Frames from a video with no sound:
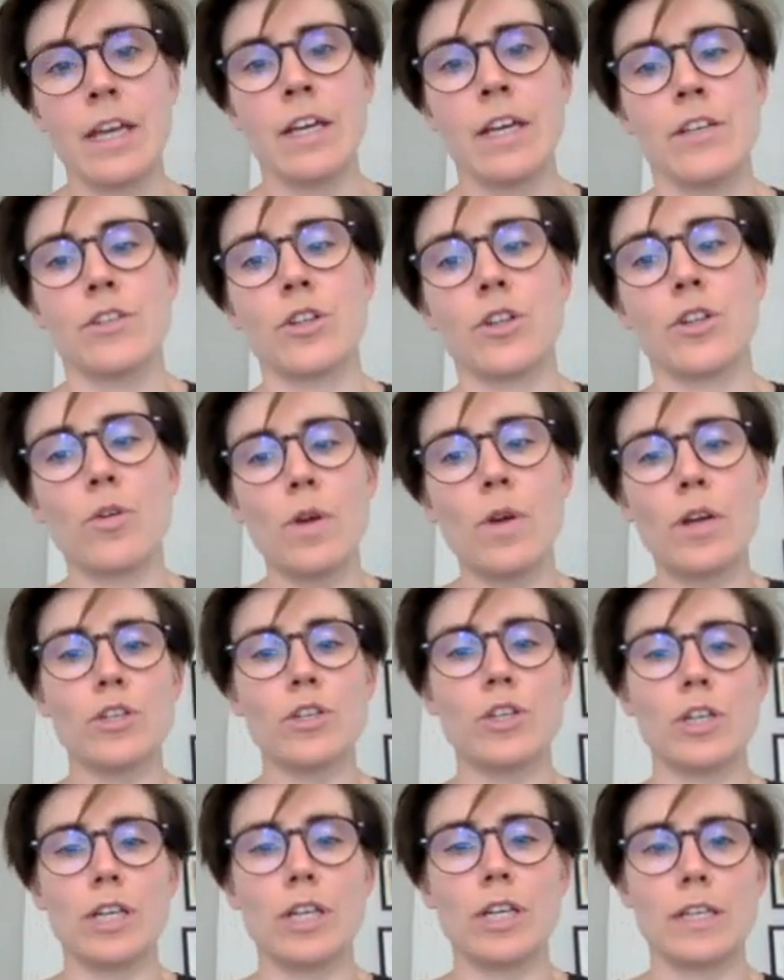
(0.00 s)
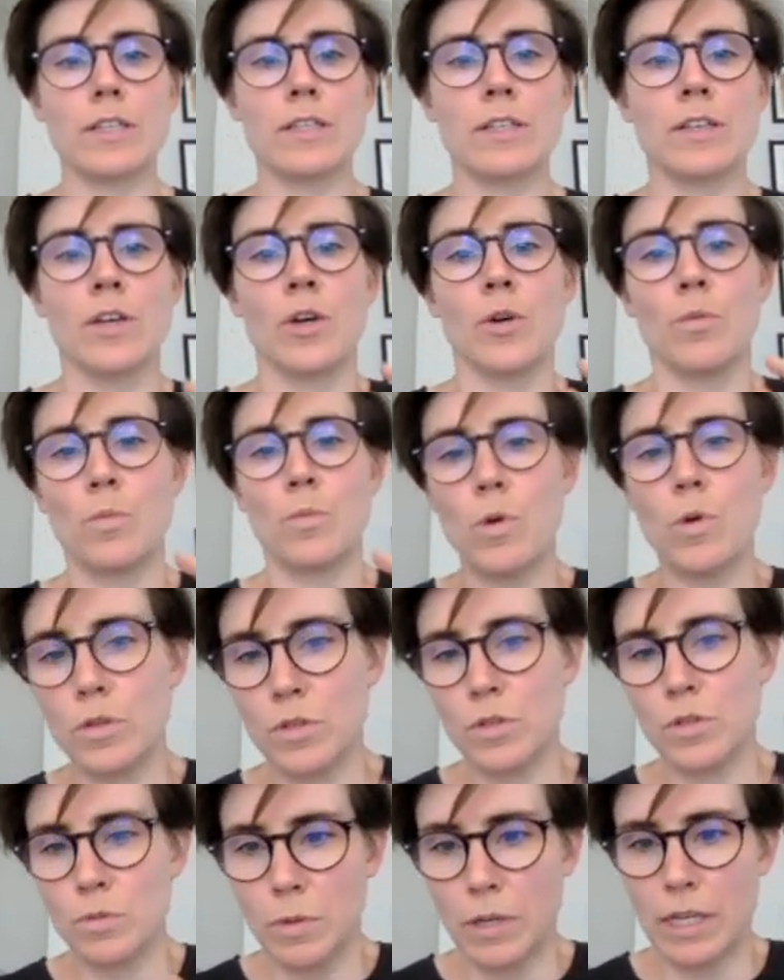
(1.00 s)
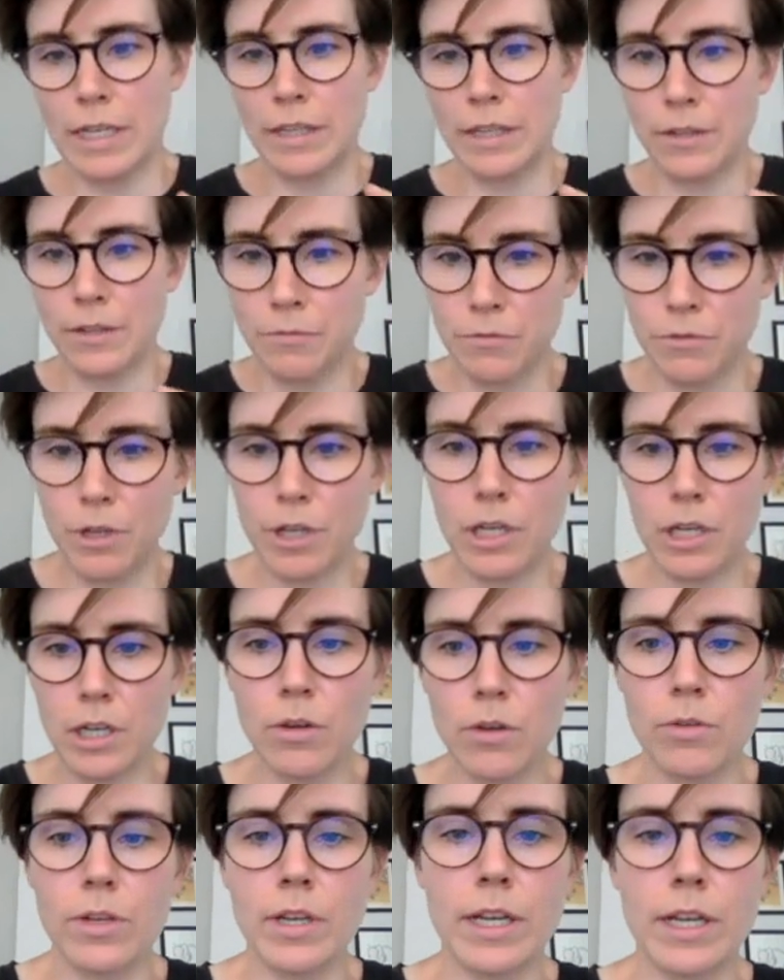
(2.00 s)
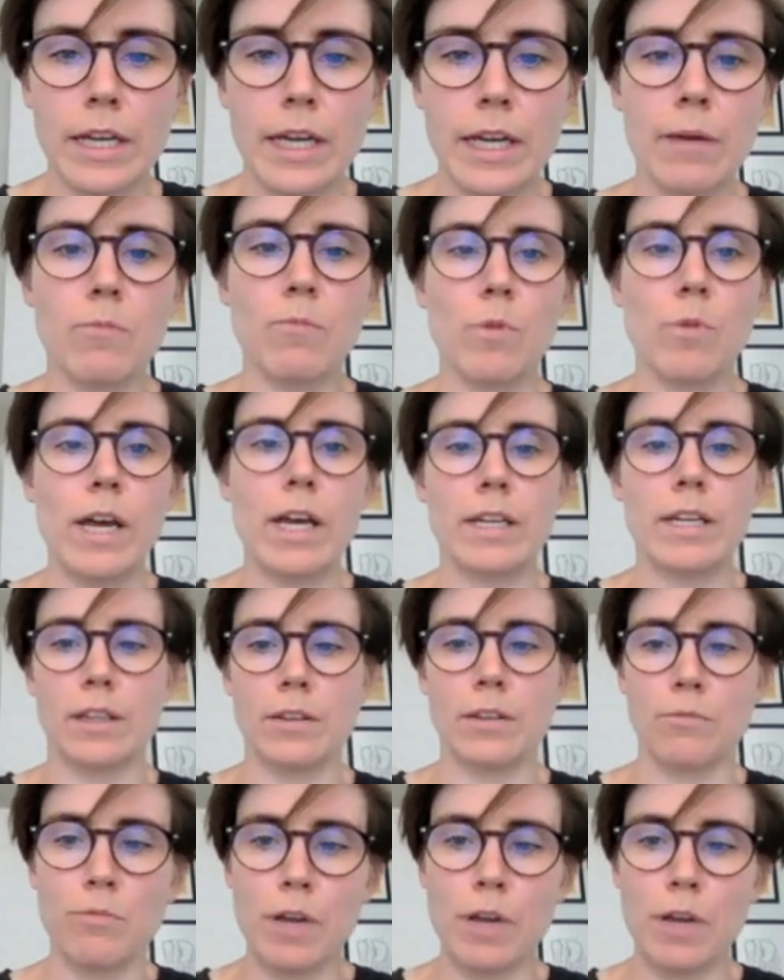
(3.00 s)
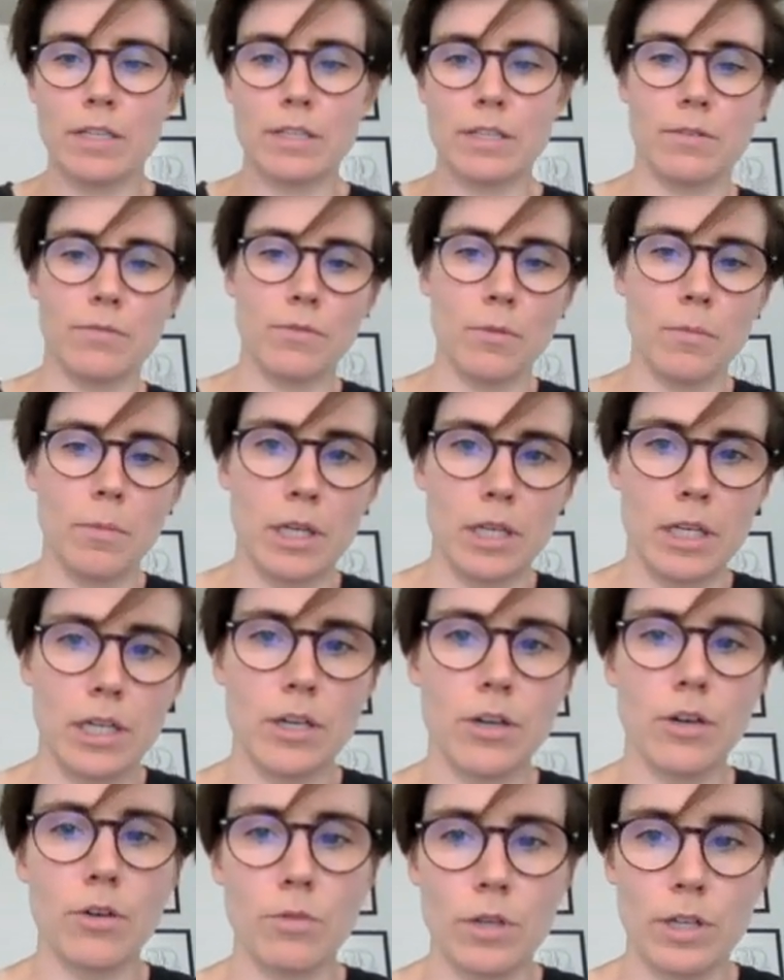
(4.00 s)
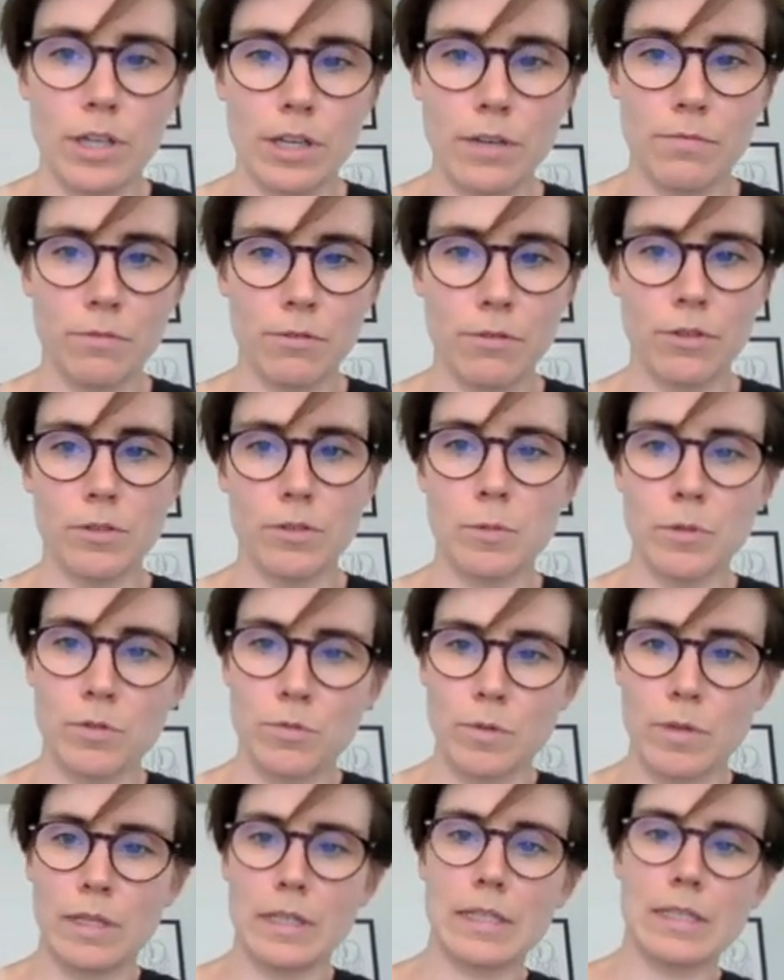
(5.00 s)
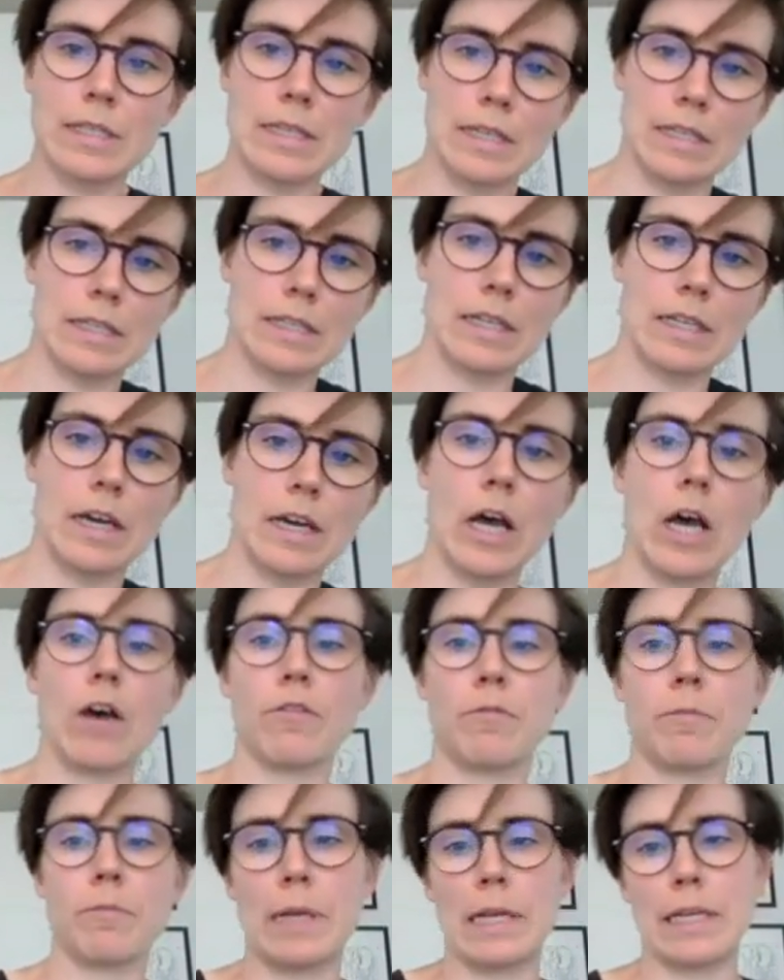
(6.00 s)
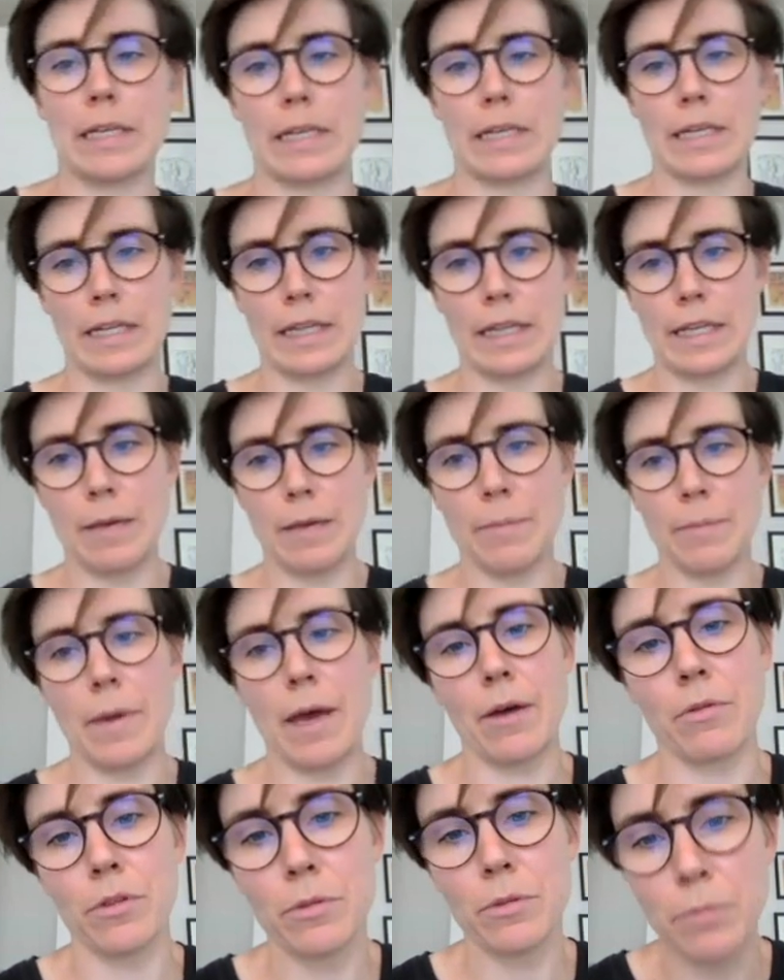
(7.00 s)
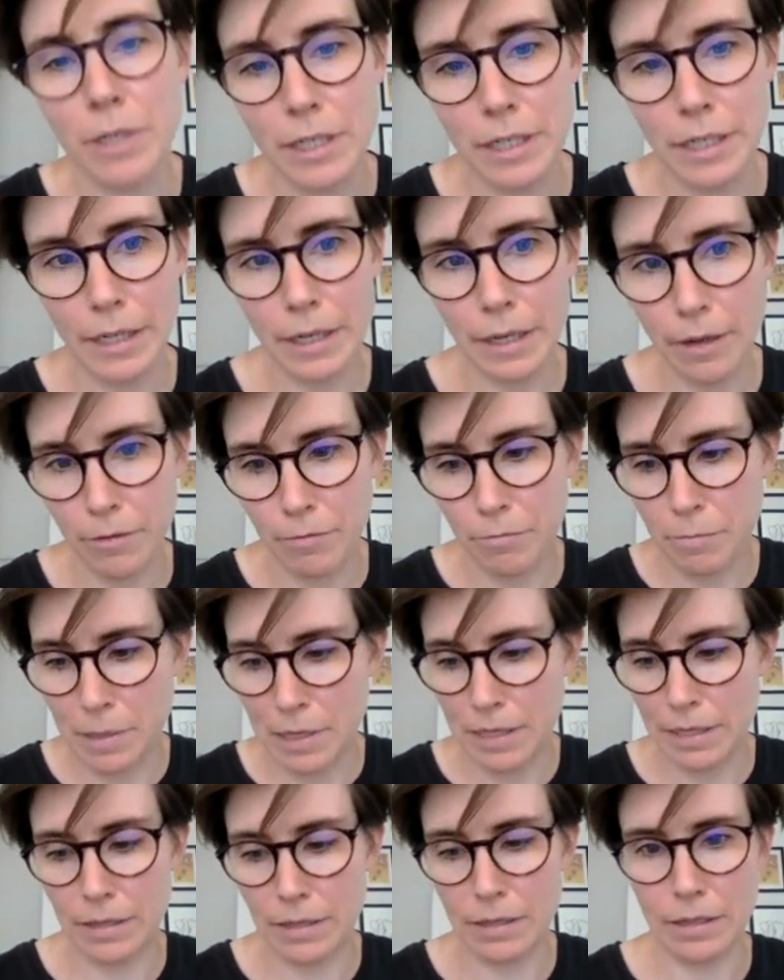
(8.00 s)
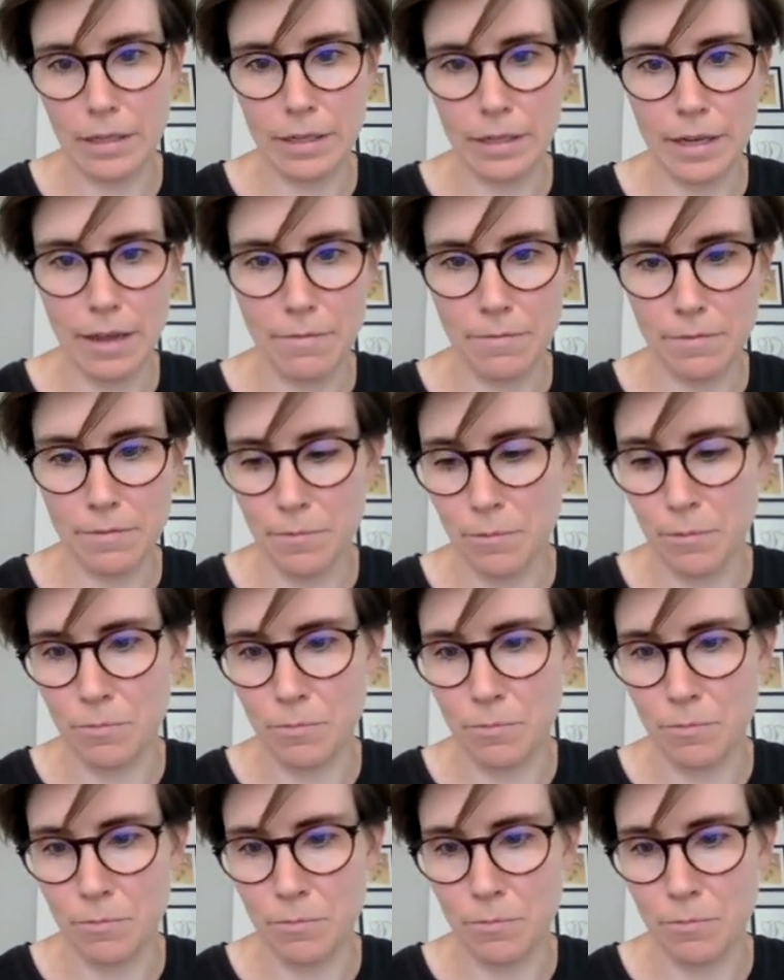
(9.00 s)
So the question is, what's really the front loading, and where did the rest of the money go, the difference between the $6.5 billion and the about $3.5 billion that Gavi would